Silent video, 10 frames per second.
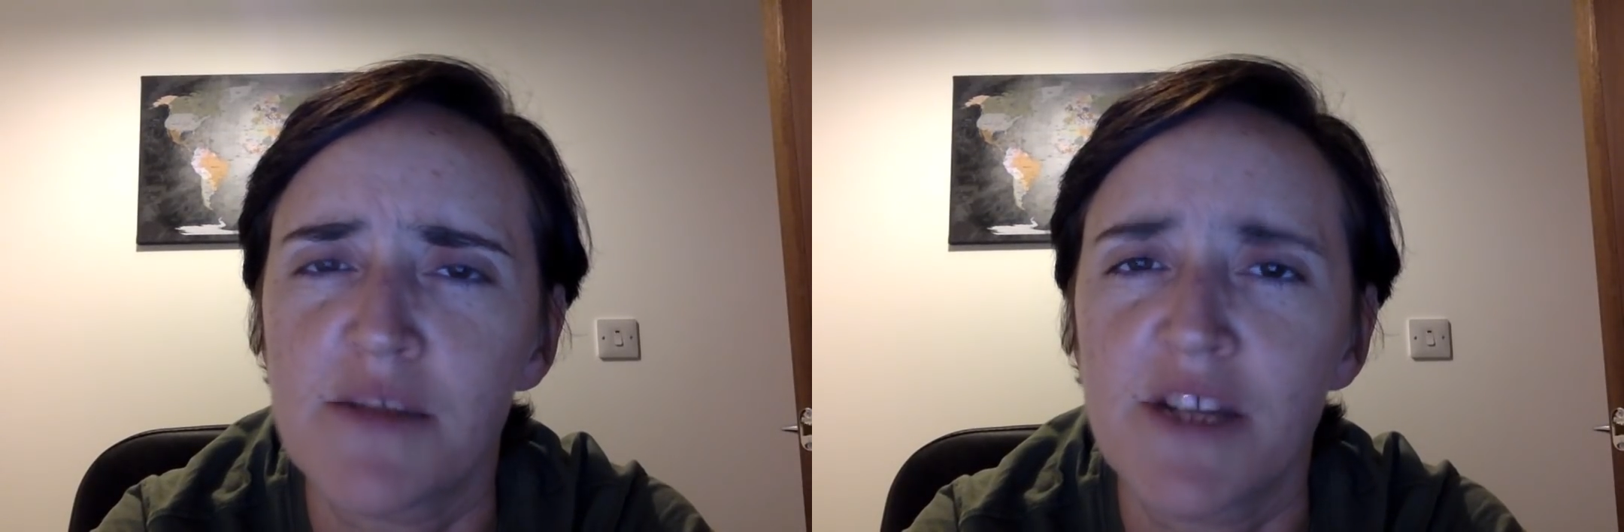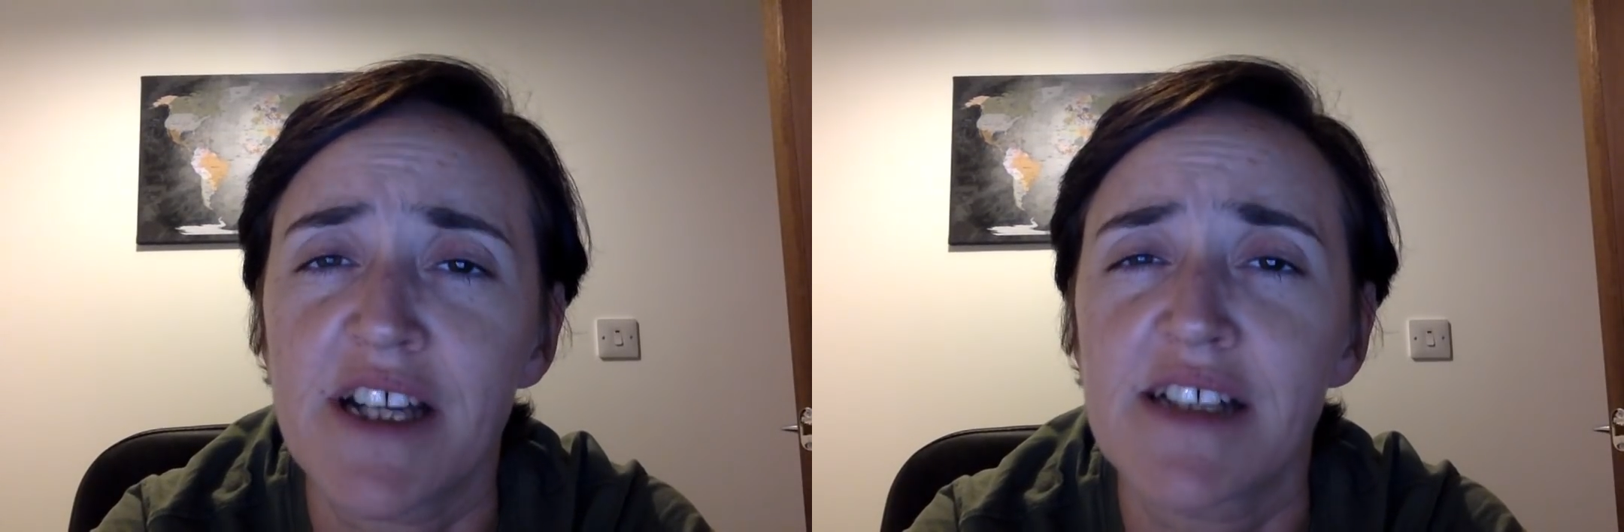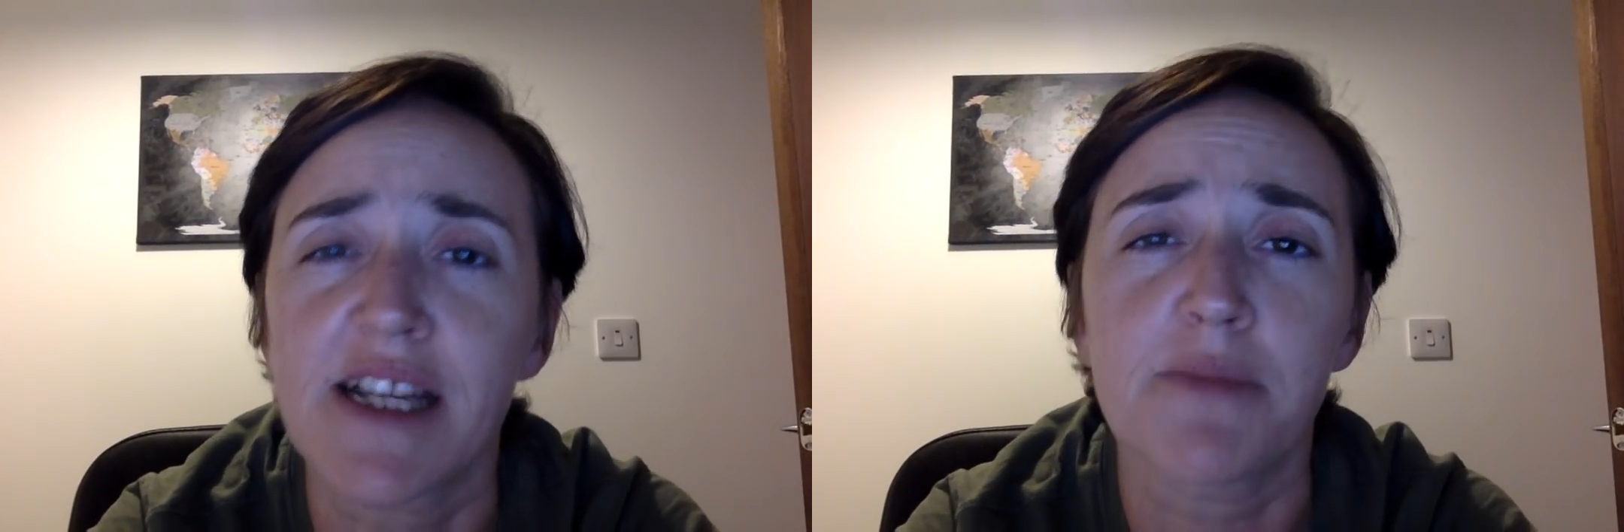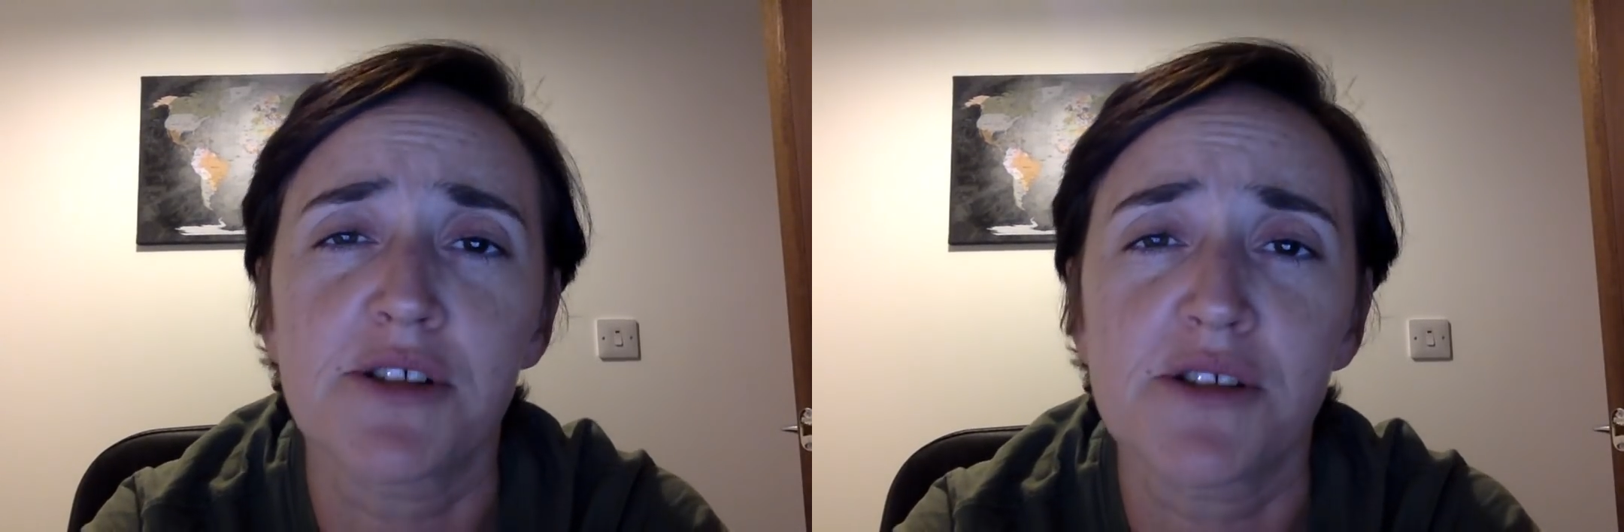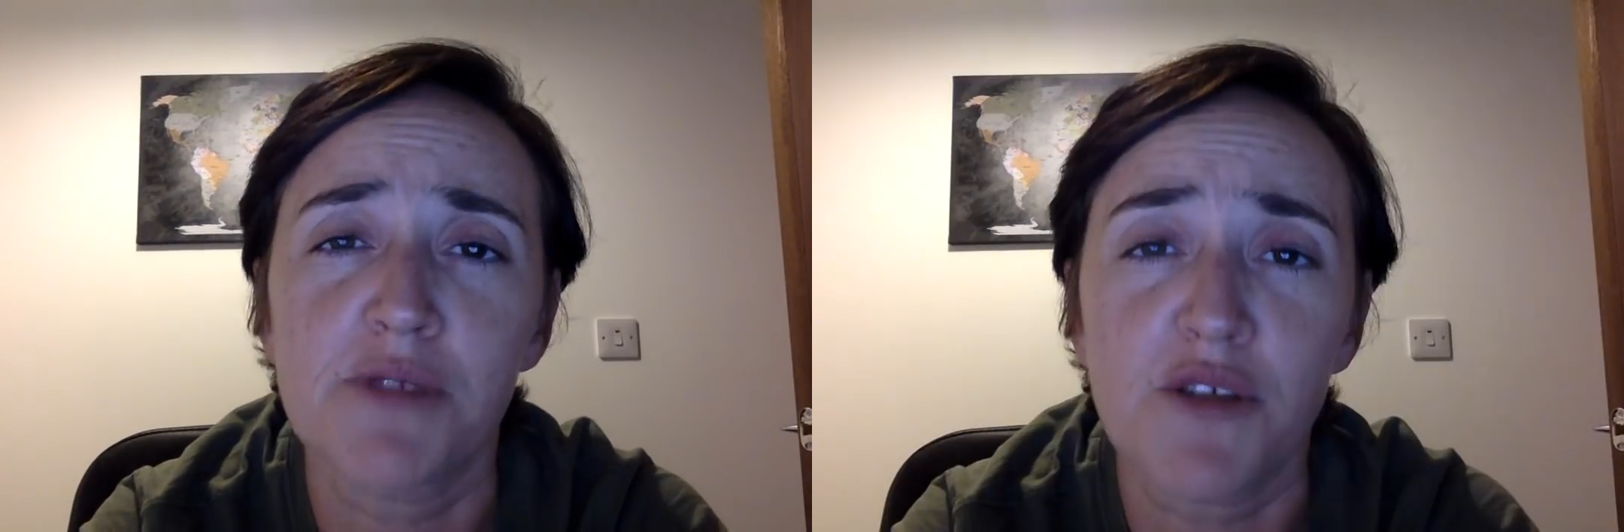with
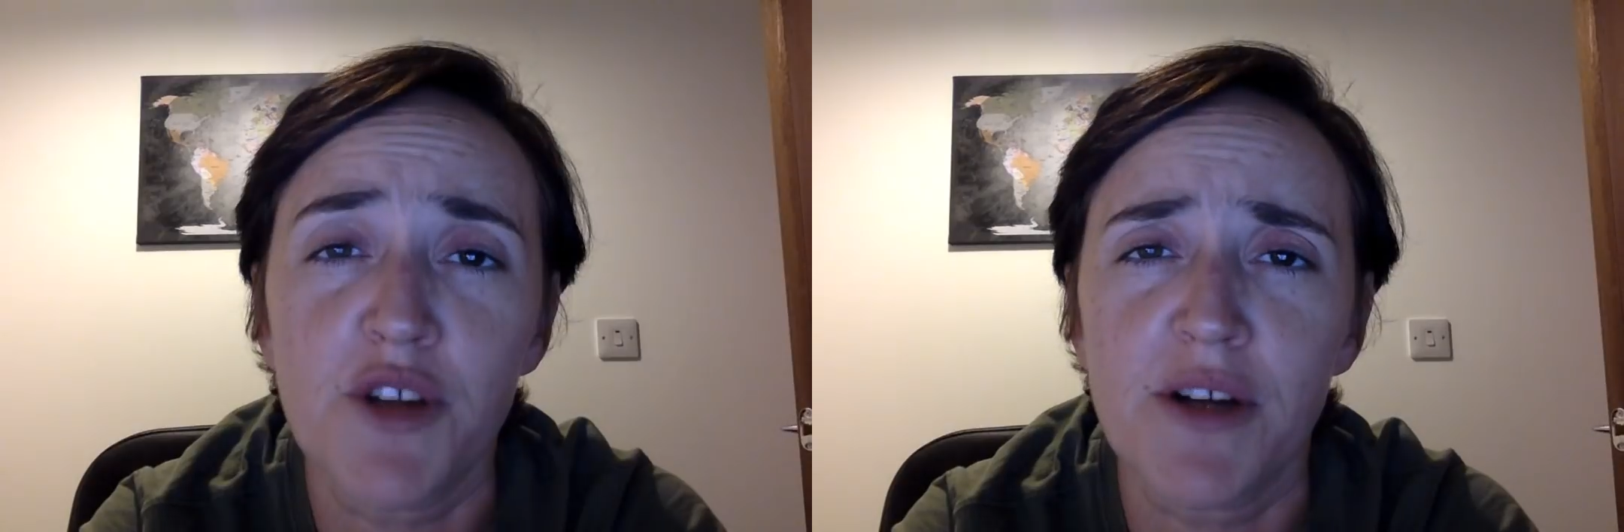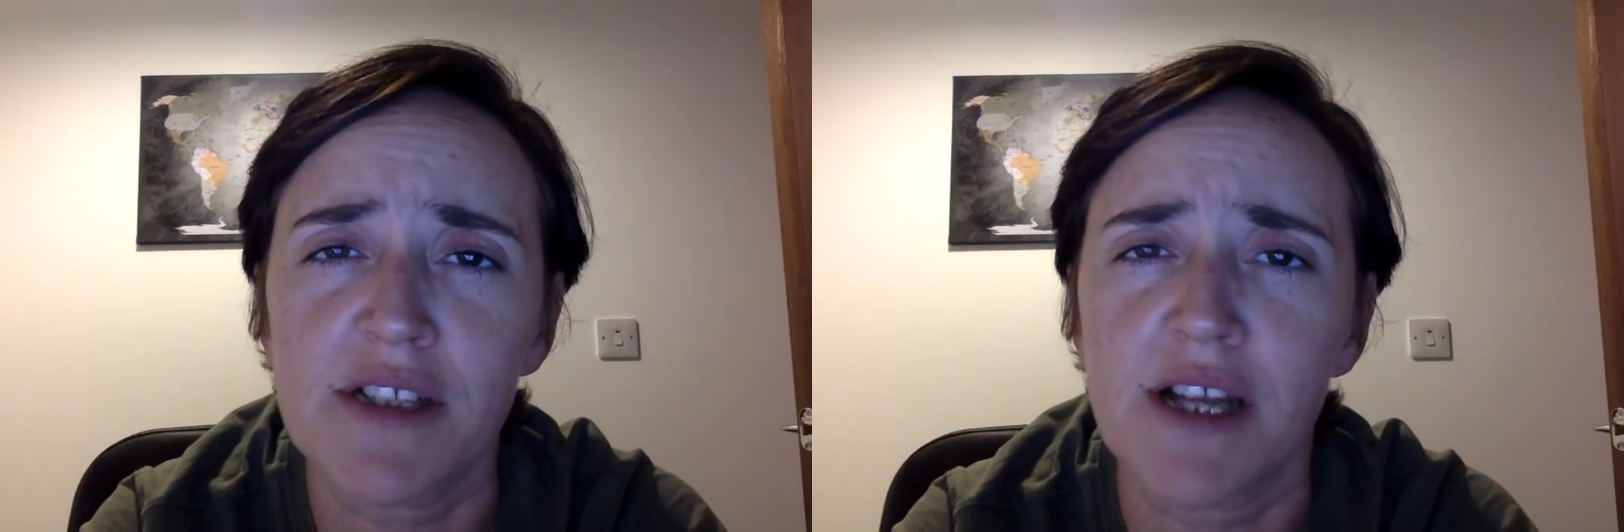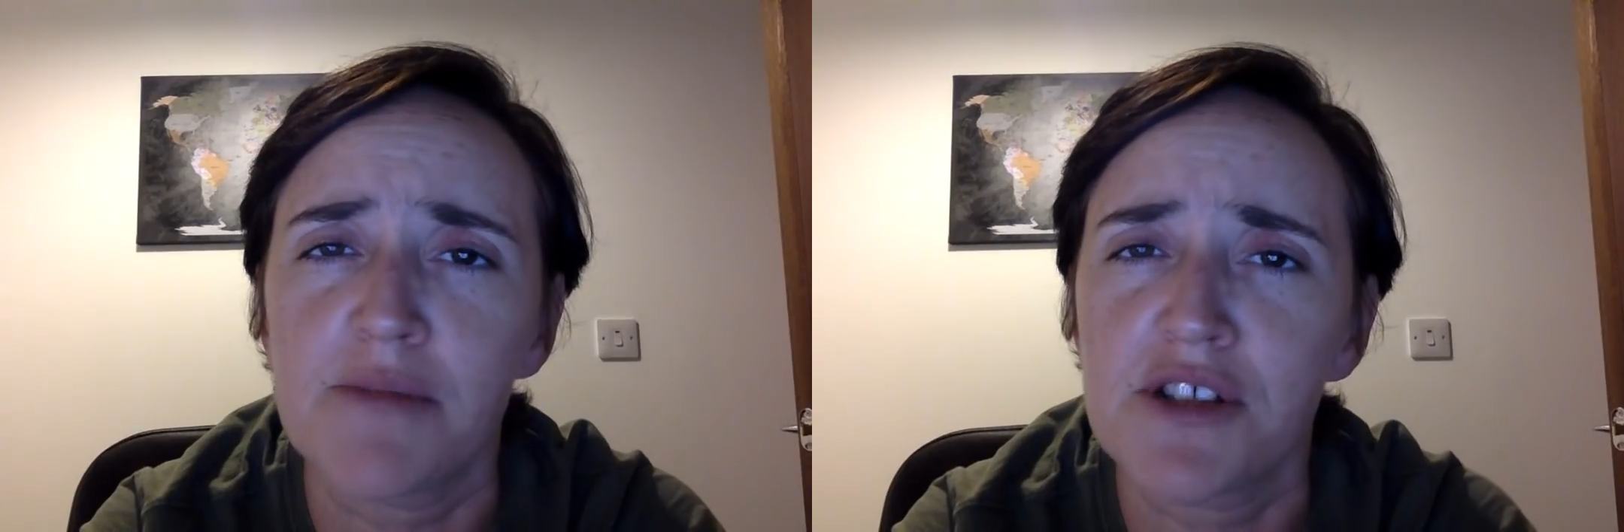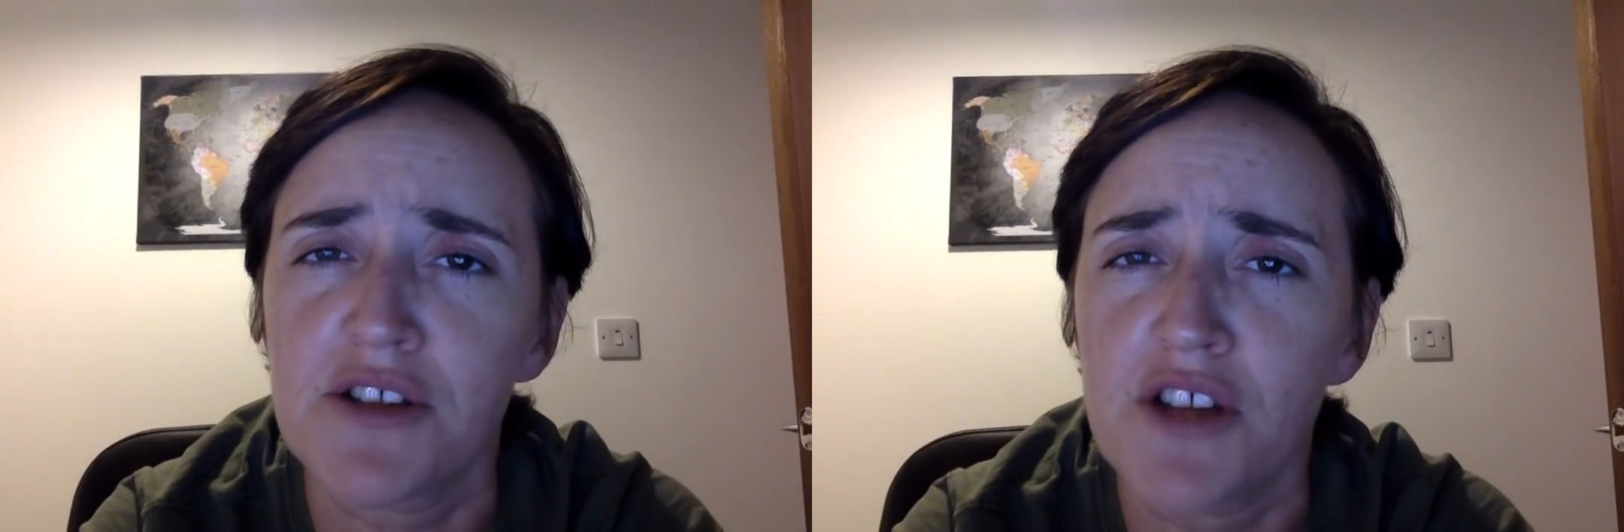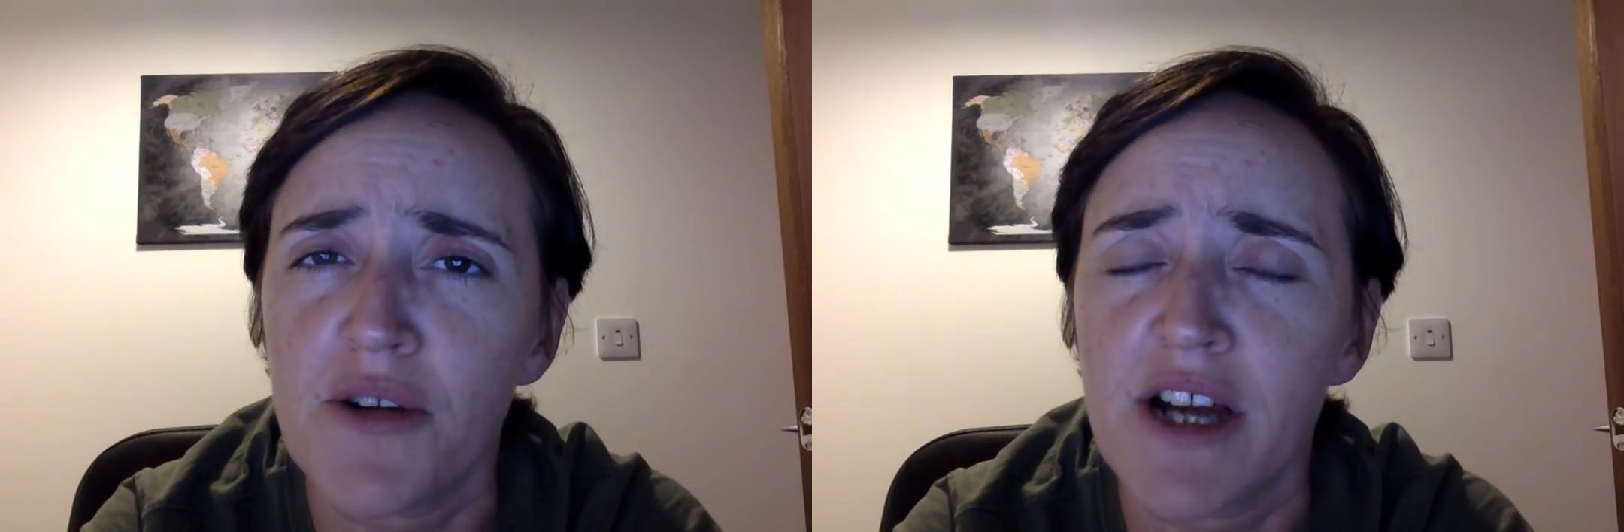a few exceptions,
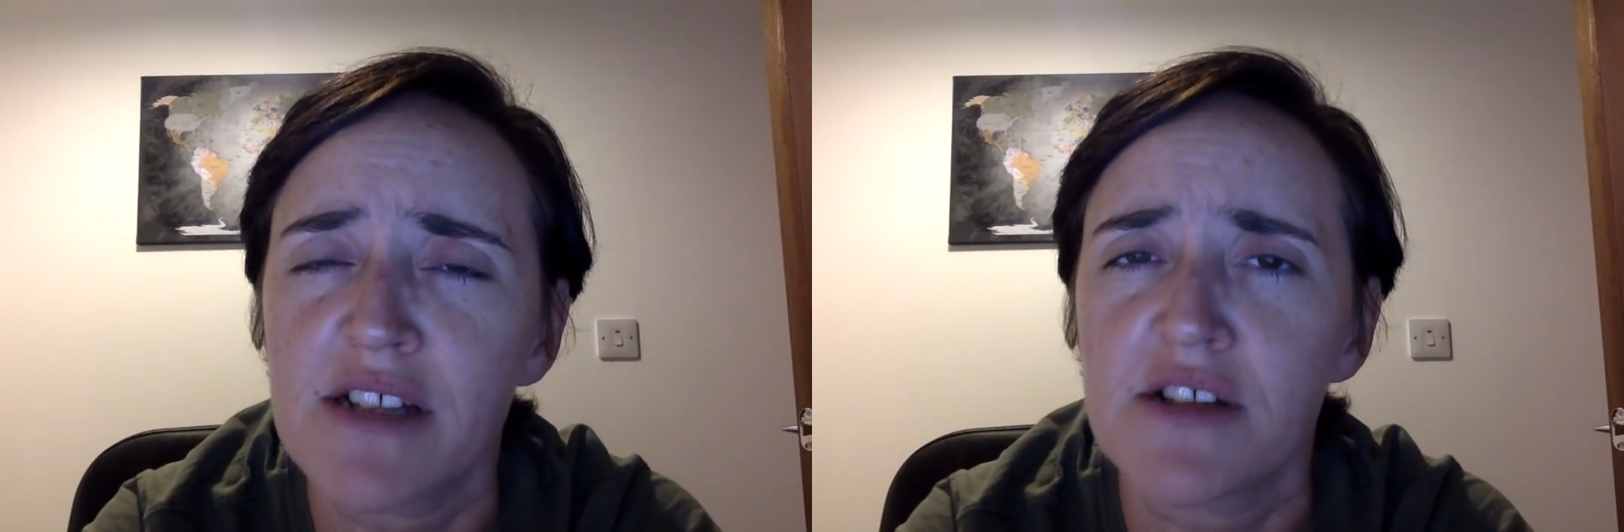the US,